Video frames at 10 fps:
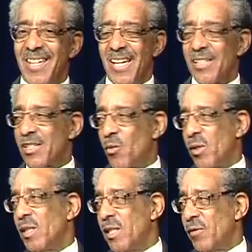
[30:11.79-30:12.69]
And so we
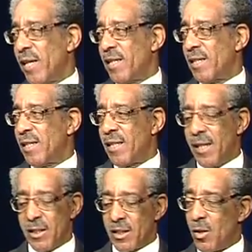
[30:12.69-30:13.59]
need that.
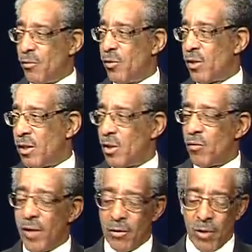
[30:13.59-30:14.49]
And so if you could do
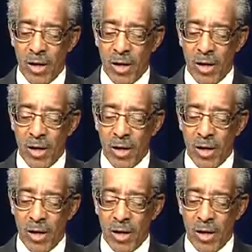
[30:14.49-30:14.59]
that,